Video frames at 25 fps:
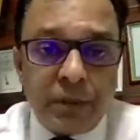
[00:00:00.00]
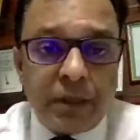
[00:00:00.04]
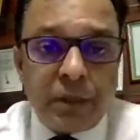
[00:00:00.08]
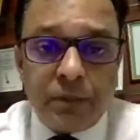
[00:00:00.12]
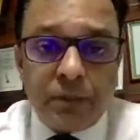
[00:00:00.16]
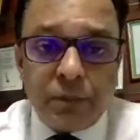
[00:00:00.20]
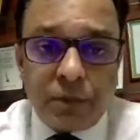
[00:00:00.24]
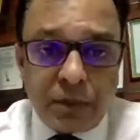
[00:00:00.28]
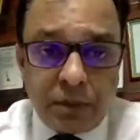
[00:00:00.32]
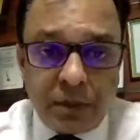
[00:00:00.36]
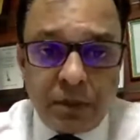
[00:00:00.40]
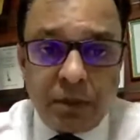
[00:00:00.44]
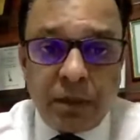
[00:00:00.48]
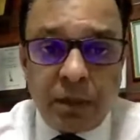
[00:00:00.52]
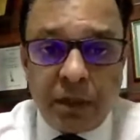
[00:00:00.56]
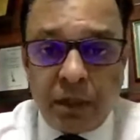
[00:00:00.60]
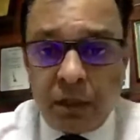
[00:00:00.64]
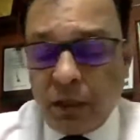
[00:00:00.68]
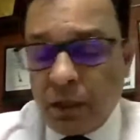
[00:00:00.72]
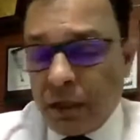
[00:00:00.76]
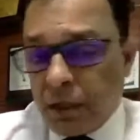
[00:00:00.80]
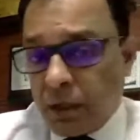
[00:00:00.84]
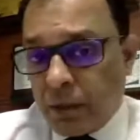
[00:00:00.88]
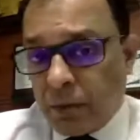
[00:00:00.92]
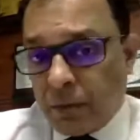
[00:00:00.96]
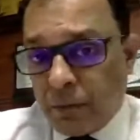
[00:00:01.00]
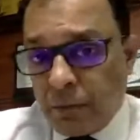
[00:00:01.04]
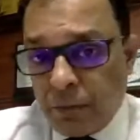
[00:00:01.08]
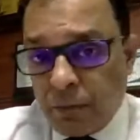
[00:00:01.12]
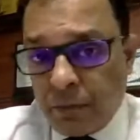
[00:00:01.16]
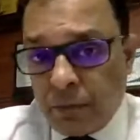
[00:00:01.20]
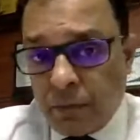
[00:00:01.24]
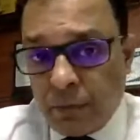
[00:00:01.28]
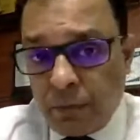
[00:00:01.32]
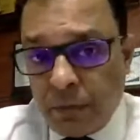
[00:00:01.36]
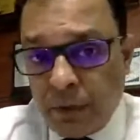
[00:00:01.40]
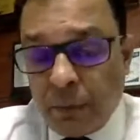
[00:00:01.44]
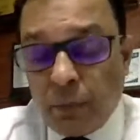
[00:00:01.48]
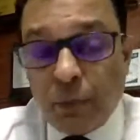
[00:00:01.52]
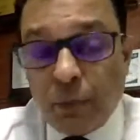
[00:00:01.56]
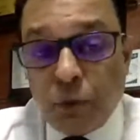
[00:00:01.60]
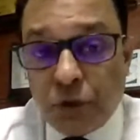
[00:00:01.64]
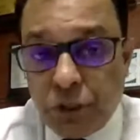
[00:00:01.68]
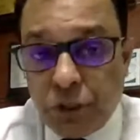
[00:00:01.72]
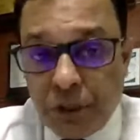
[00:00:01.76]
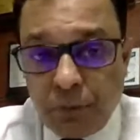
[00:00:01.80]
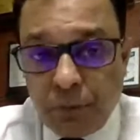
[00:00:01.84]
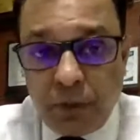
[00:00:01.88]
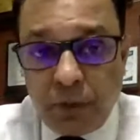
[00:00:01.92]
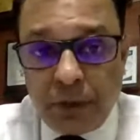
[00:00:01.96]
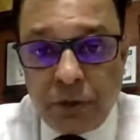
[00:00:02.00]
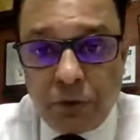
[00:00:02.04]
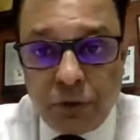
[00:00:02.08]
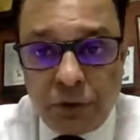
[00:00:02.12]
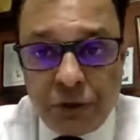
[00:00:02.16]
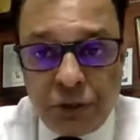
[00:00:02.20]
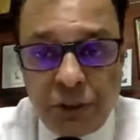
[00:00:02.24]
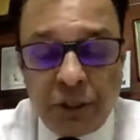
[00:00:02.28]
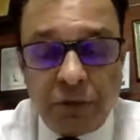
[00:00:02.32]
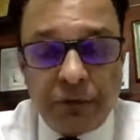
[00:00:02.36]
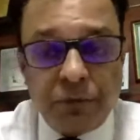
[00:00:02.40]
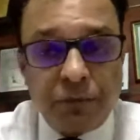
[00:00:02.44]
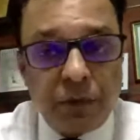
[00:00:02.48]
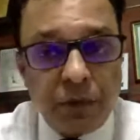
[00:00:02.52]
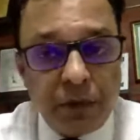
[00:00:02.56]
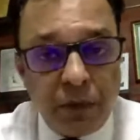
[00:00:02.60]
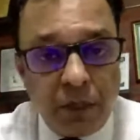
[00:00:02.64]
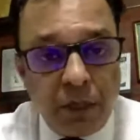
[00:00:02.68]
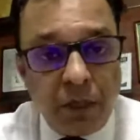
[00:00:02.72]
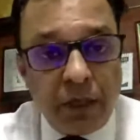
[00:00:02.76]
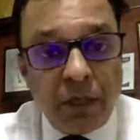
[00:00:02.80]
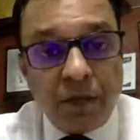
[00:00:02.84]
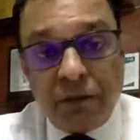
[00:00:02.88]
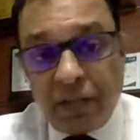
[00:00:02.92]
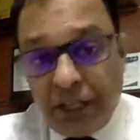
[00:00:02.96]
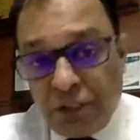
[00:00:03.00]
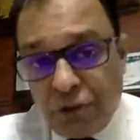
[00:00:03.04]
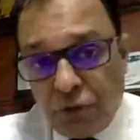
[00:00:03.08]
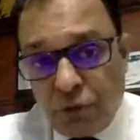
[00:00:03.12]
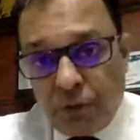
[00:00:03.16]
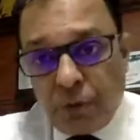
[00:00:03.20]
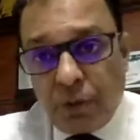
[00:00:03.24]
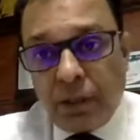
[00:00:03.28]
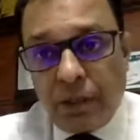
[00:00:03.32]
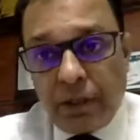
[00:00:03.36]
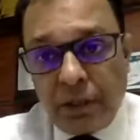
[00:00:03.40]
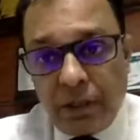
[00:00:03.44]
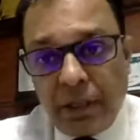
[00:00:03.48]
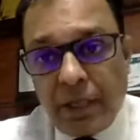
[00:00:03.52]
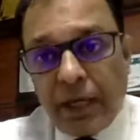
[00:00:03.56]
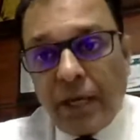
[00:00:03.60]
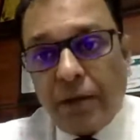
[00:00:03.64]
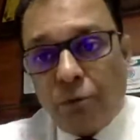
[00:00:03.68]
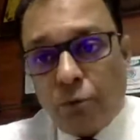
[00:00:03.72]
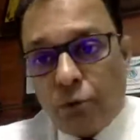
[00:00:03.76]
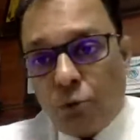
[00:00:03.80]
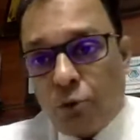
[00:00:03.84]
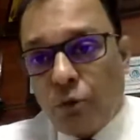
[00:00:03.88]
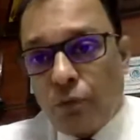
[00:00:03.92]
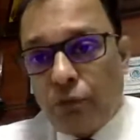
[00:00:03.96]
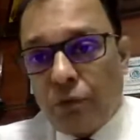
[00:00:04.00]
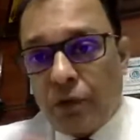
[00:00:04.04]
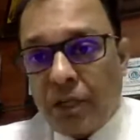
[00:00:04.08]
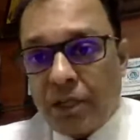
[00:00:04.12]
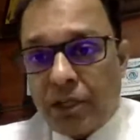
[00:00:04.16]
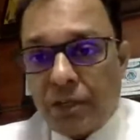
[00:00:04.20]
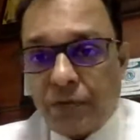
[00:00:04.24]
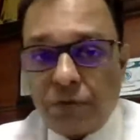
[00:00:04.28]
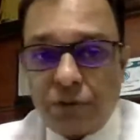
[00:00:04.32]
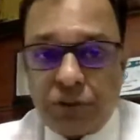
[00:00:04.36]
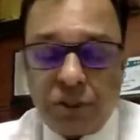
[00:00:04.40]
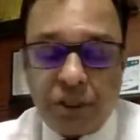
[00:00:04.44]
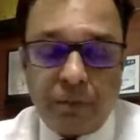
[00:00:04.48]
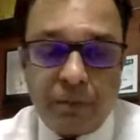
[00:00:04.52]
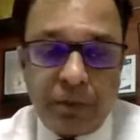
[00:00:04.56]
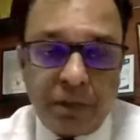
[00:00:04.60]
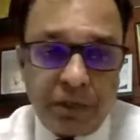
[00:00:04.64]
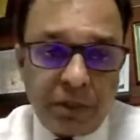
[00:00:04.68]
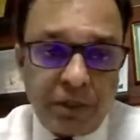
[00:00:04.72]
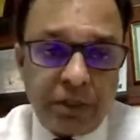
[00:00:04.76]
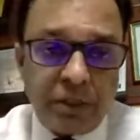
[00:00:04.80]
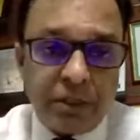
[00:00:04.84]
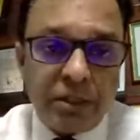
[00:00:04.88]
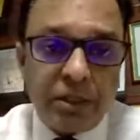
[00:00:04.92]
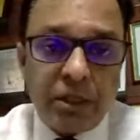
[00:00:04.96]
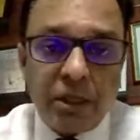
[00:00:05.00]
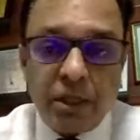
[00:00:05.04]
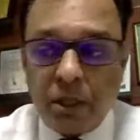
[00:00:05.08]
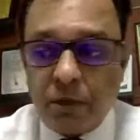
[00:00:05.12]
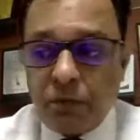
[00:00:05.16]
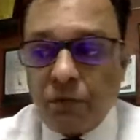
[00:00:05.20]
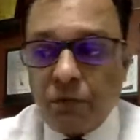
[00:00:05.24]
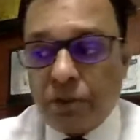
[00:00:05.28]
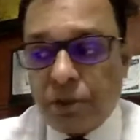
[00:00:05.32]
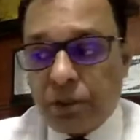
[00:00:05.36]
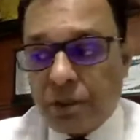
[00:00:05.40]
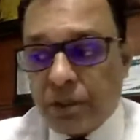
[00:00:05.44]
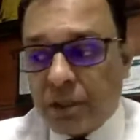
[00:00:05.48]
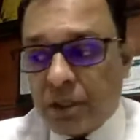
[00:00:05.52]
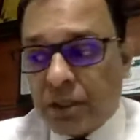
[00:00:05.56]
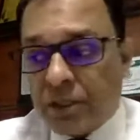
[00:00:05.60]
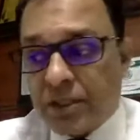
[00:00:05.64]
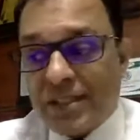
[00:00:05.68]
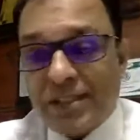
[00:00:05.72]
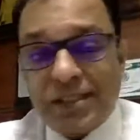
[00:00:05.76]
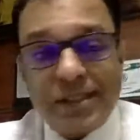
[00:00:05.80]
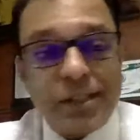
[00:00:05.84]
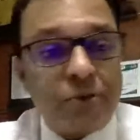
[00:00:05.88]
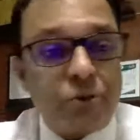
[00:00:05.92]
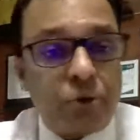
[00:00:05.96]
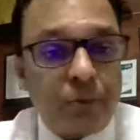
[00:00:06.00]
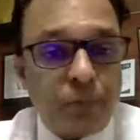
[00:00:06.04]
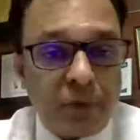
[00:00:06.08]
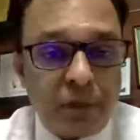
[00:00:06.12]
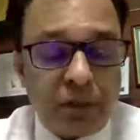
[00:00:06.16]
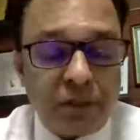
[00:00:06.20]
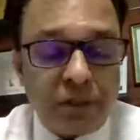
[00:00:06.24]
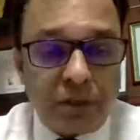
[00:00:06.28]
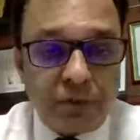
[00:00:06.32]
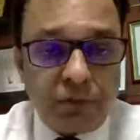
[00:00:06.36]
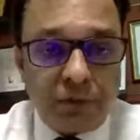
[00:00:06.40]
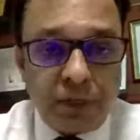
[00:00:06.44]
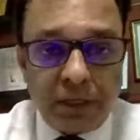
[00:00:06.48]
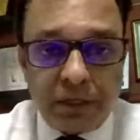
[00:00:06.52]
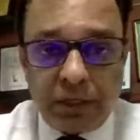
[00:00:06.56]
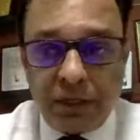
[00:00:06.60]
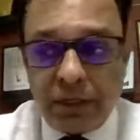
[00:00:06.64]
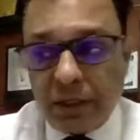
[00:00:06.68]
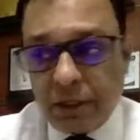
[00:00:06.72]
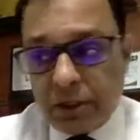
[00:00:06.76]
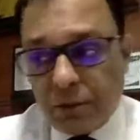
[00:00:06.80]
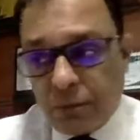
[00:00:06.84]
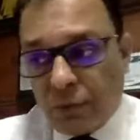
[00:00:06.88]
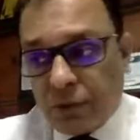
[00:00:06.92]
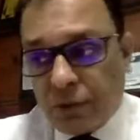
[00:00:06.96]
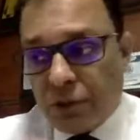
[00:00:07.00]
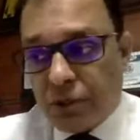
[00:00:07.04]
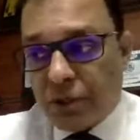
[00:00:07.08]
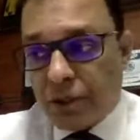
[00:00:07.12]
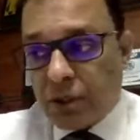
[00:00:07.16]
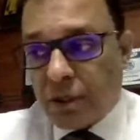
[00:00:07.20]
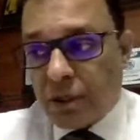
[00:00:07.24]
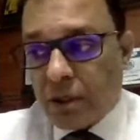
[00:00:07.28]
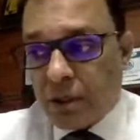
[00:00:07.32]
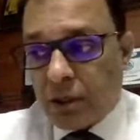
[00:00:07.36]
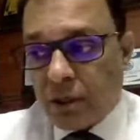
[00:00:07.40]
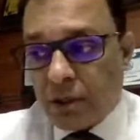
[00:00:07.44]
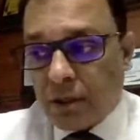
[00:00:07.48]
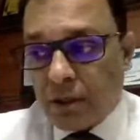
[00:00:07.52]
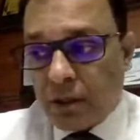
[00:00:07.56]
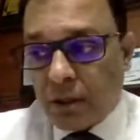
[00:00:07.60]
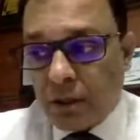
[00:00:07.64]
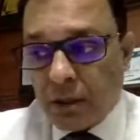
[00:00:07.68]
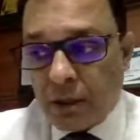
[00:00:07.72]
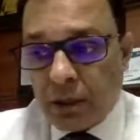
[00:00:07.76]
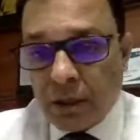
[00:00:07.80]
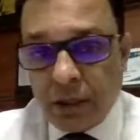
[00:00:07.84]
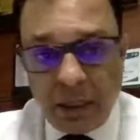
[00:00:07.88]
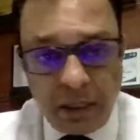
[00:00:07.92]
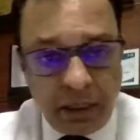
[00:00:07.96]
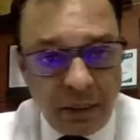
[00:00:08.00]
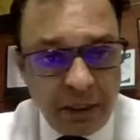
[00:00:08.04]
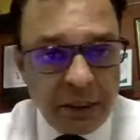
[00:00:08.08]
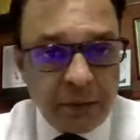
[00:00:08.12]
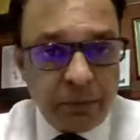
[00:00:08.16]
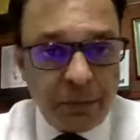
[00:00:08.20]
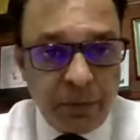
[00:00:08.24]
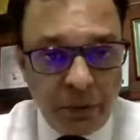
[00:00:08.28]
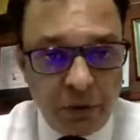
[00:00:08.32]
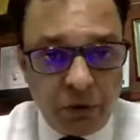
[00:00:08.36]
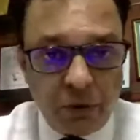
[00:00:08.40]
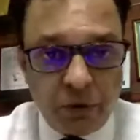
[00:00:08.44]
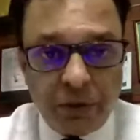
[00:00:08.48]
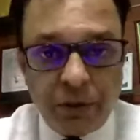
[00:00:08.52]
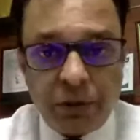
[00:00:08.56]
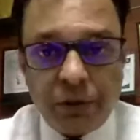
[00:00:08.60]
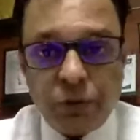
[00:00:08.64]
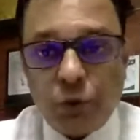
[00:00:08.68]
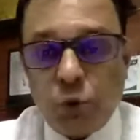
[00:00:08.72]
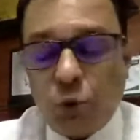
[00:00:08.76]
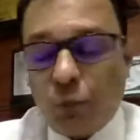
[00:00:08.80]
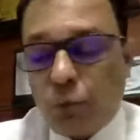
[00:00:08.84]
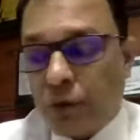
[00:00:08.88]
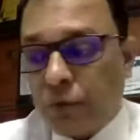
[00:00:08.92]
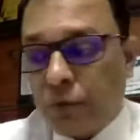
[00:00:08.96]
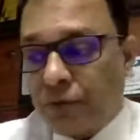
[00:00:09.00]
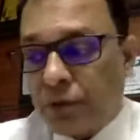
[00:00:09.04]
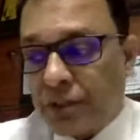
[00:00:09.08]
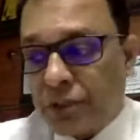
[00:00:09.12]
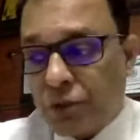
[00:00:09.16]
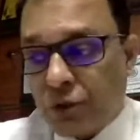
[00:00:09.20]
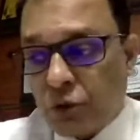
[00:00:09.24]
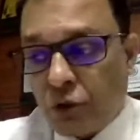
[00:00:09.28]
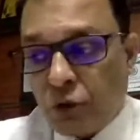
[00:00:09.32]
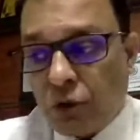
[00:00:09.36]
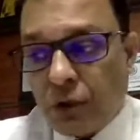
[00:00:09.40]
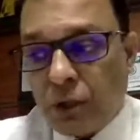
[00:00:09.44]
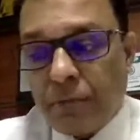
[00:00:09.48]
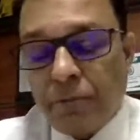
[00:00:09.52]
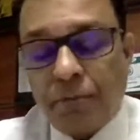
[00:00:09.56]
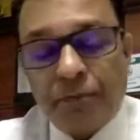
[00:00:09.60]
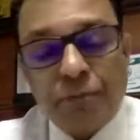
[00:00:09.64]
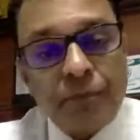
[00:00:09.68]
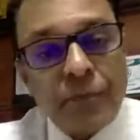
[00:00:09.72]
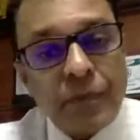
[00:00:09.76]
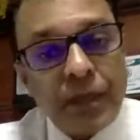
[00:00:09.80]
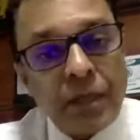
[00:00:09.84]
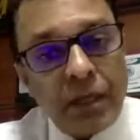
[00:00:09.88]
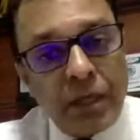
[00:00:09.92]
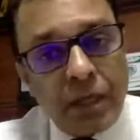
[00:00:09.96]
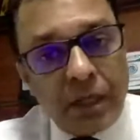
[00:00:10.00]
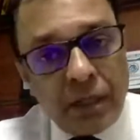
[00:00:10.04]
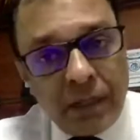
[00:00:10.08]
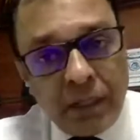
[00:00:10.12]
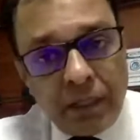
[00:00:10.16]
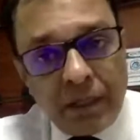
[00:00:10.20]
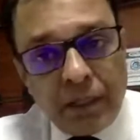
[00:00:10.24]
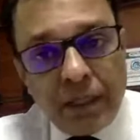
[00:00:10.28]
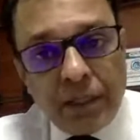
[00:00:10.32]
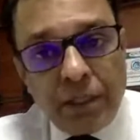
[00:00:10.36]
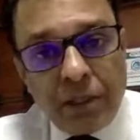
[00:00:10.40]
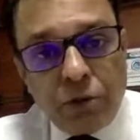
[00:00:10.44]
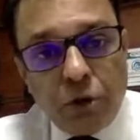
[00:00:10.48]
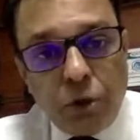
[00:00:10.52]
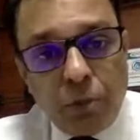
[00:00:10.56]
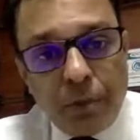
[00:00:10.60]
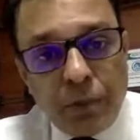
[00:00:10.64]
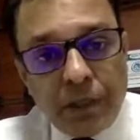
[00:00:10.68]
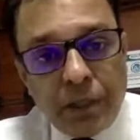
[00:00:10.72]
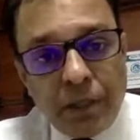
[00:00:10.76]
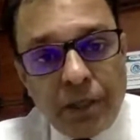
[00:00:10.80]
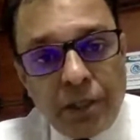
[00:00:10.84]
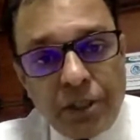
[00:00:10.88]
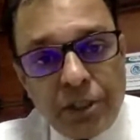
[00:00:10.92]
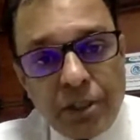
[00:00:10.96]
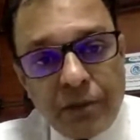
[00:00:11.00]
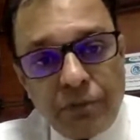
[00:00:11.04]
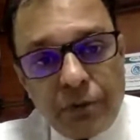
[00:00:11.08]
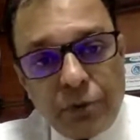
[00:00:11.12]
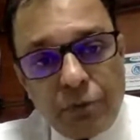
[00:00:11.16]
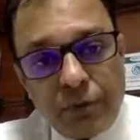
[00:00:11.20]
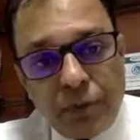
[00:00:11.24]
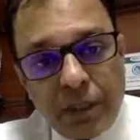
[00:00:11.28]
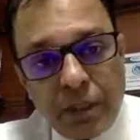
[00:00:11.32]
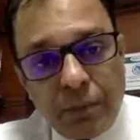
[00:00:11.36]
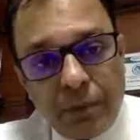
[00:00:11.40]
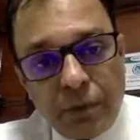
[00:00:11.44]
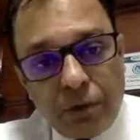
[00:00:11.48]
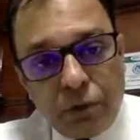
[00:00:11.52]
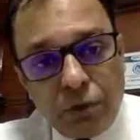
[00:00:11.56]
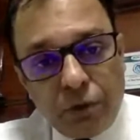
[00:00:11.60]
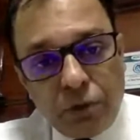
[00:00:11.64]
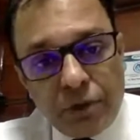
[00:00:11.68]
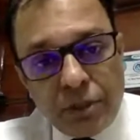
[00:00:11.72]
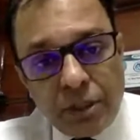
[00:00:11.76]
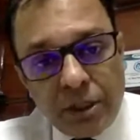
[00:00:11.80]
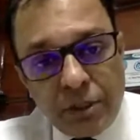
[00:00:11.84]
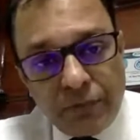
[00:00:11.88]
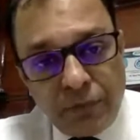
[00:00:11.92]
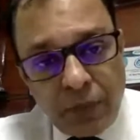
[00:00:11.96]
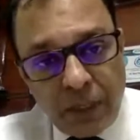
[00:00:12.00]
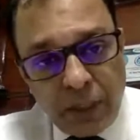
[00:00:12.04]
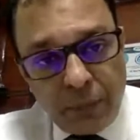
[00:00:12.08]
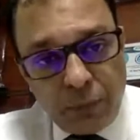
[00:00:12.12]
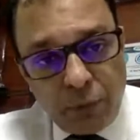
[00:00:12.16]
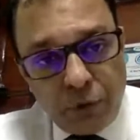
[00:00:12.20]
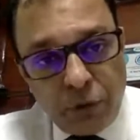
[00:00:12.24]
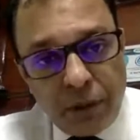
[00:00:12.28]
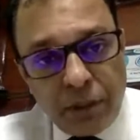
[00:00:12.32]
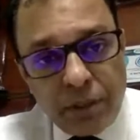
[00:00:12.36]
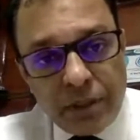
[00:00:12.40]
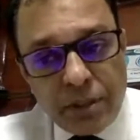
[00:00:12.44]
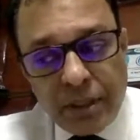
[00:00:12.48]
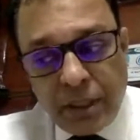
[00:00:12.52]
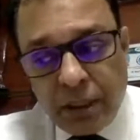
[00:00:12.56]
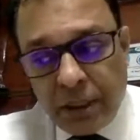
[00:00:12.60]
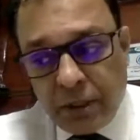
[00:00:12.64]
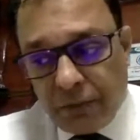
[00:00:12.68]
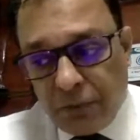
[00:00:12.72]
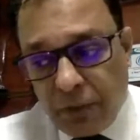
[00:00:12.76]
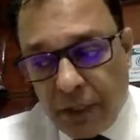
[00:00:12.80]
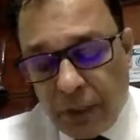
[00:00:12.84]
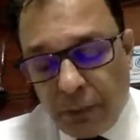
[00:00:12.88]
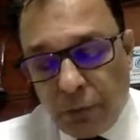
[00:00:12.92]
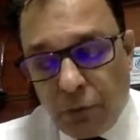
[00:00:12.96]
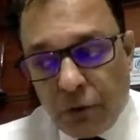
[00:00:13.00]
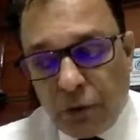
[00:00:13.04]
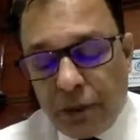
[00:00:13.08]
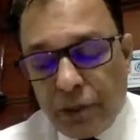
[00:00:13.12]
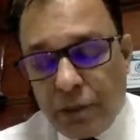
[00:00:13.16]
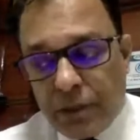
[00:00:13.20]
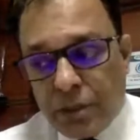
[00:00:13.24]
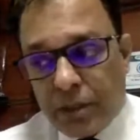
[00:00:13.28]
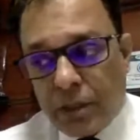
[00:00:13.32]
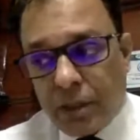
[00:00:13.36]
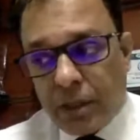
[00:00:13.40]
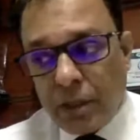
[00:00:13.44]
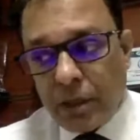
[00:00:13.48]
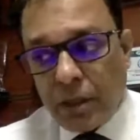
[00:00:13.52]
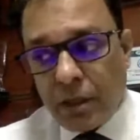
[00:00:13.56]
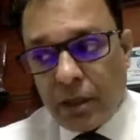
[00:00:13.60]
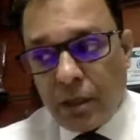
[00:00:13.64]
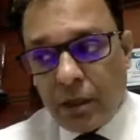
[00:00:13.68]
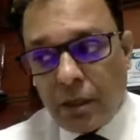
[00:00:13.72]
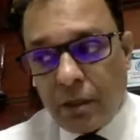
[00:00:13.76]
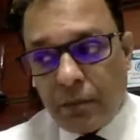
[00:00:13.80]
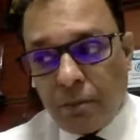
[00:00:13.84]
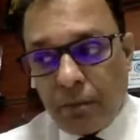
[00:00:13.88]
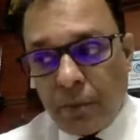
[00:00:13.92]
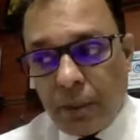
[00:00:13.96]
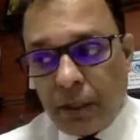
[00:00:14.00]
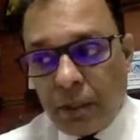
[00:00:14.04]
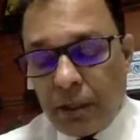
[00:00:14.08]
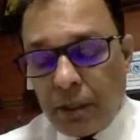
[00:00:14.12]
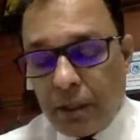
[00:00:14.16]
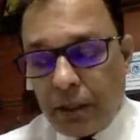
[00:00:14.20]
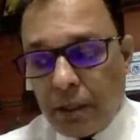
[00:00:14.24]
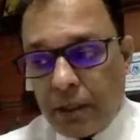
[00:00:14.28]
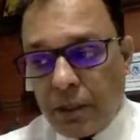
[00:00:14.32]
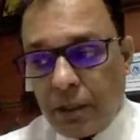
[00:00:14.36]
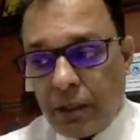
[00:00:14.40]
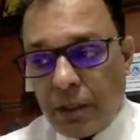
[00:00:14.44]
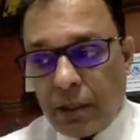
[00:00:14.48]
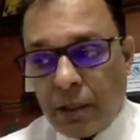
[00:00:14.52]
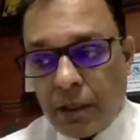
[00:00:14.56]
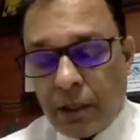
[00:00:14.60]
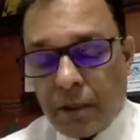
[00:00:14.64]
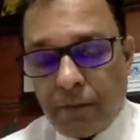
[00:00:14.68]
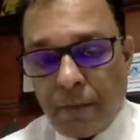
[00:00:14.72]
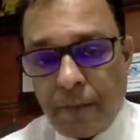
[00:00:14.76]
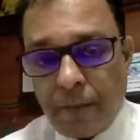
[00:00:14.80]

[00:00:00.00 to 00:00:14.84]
becomes impossible to achieve naturally, they have to go for artificial methods, which is assisted reproduction techniques, which again is beyond the scope of this talk. Then the other common condition which we come across is fibroids, and the fibroids mainly